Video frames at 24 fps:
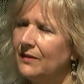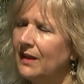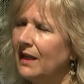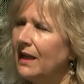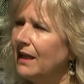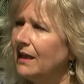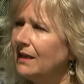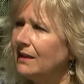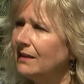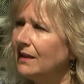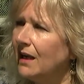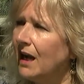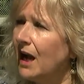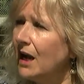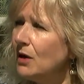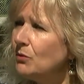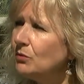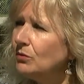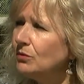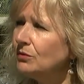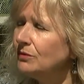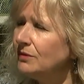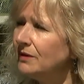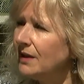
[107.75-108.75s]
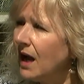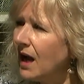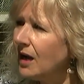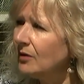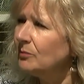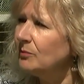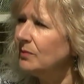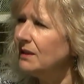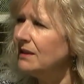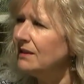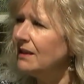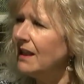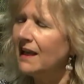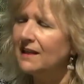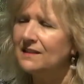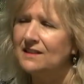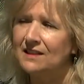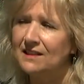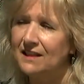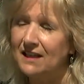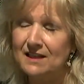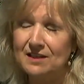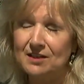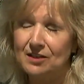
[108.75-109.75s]
And I will not be
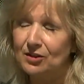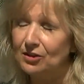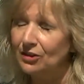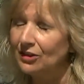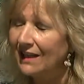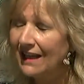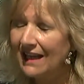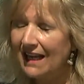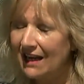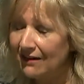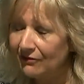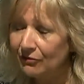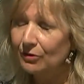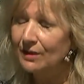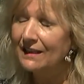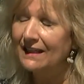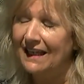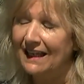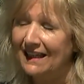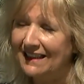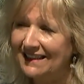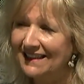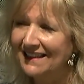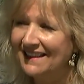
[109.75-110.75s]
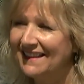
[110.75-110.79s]
lackadaisical ever again.